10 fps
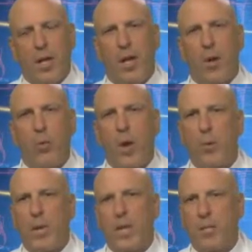
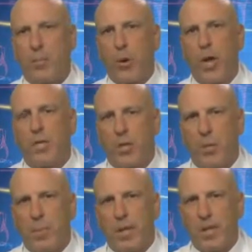when we get to
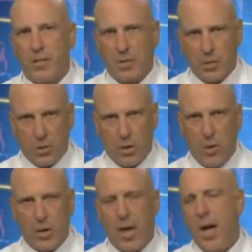BruxZir because it's
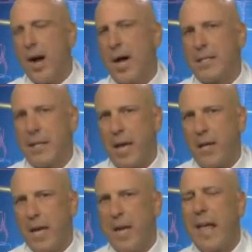zirconia
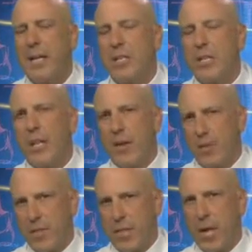oxide. And actually
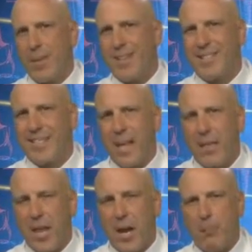everything that I'm going to
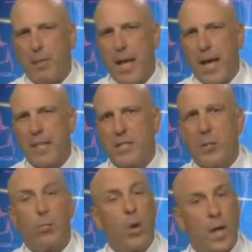say that applies
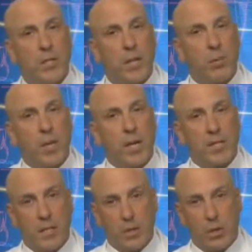to BruxZir
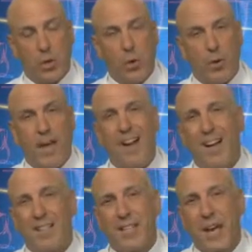because it's zirconia
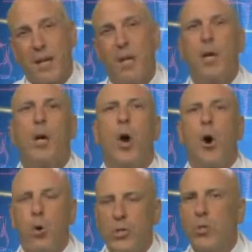oxide
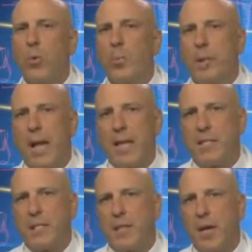also
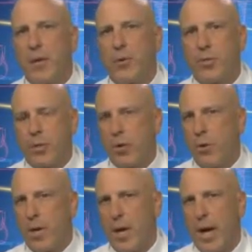applies to the other
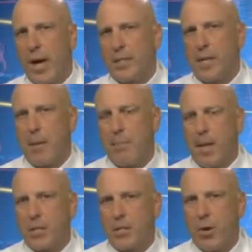zirconia
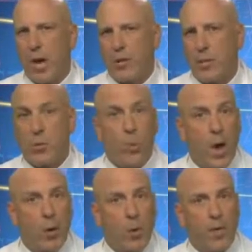oxide-based crowns as
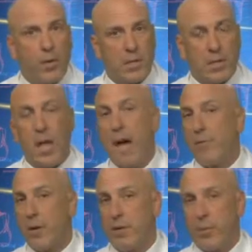well, whether it's
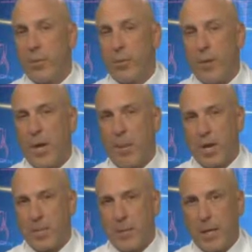Lava from
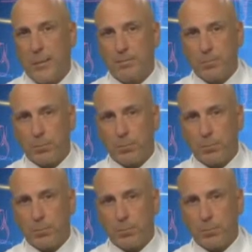3MSB,